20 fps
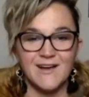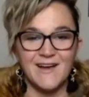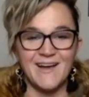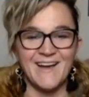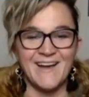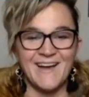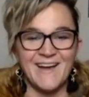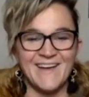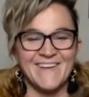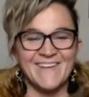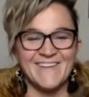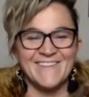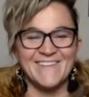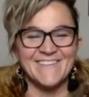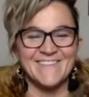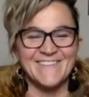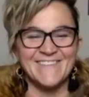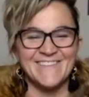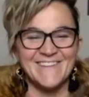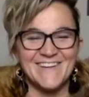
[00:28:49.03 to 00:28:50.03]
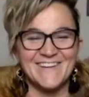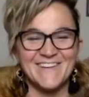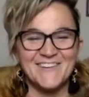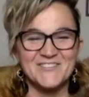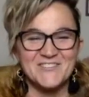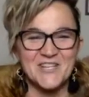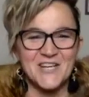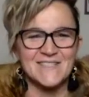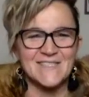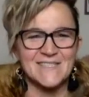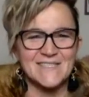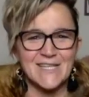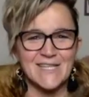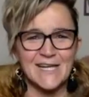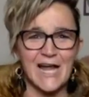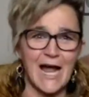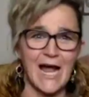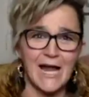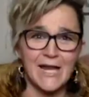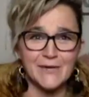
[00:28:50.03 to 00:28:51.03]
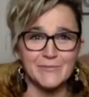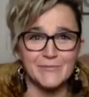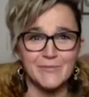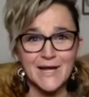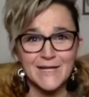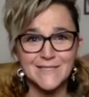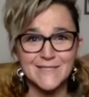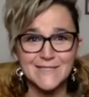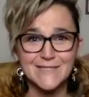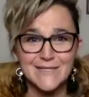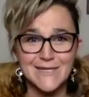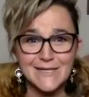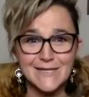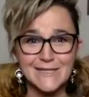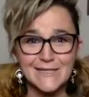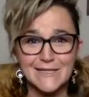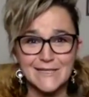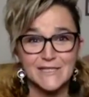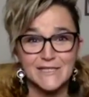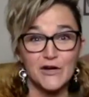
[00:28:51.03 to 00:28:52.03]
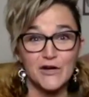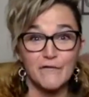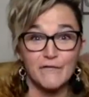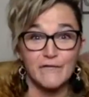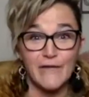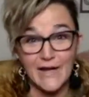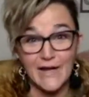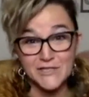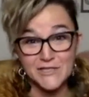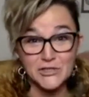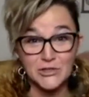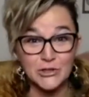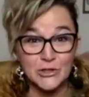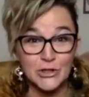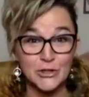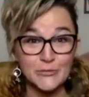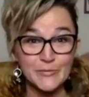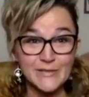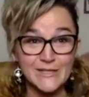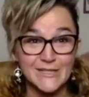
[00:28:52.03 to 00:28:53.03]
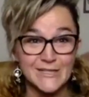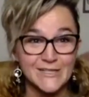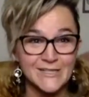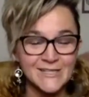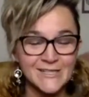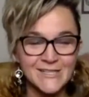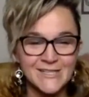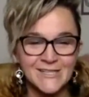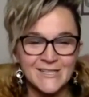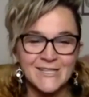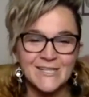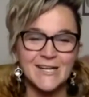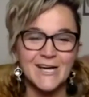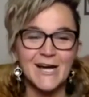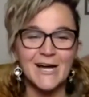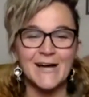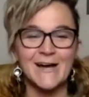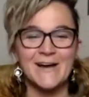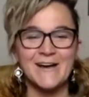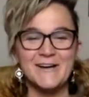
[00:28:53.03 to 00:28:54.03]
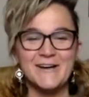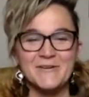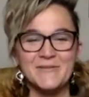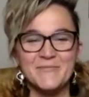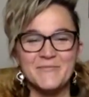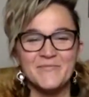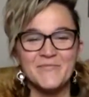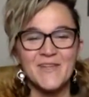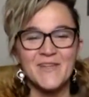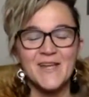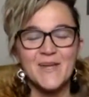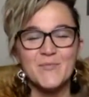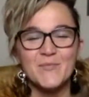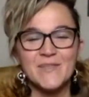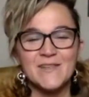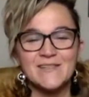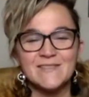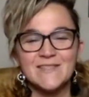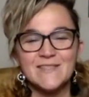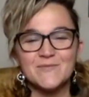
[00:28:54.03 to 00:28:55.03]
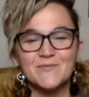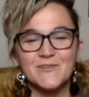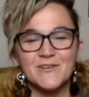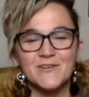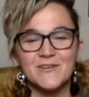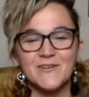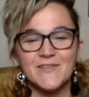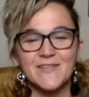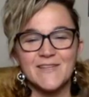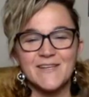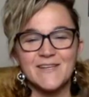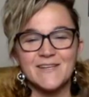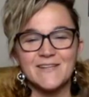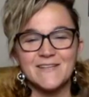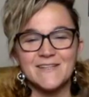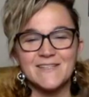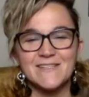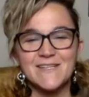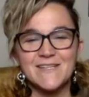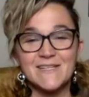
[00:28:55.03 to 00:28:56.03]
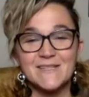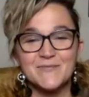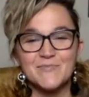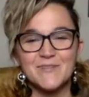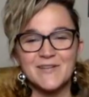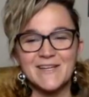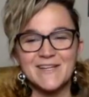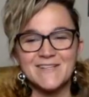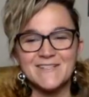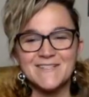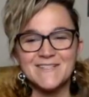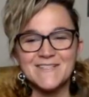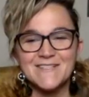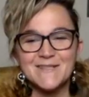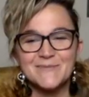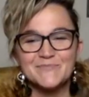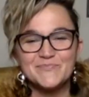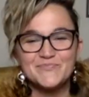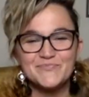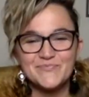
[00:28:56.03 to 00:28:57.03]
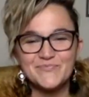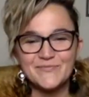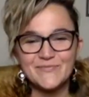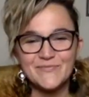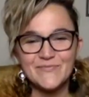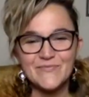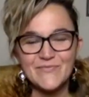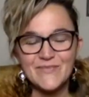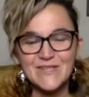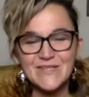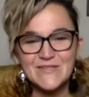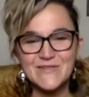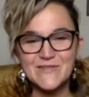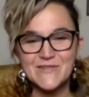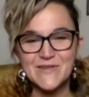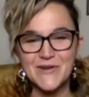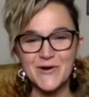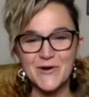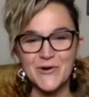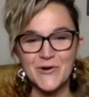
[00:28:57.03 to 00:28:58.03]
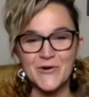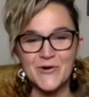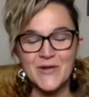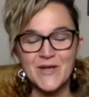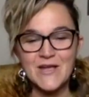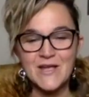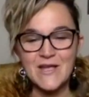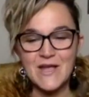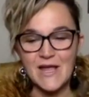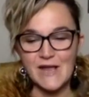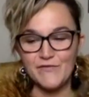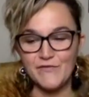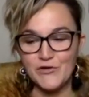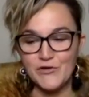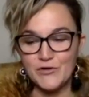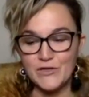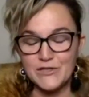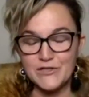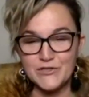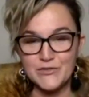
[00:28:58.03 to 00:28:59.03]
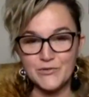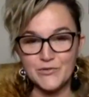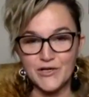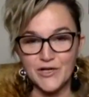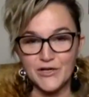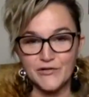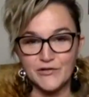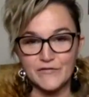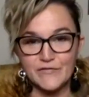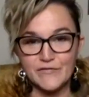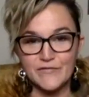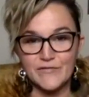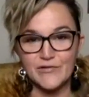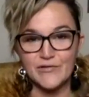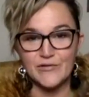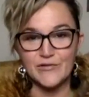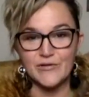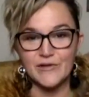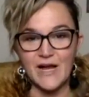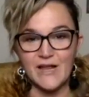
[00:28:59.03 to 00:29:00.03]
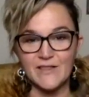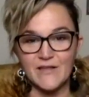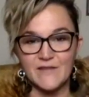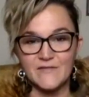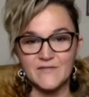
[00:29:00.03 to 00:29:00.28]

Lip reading: I know Jetson's like, I am not standing in no vaginal opening. This is where the healing takes place. So if you can do it on your floor, I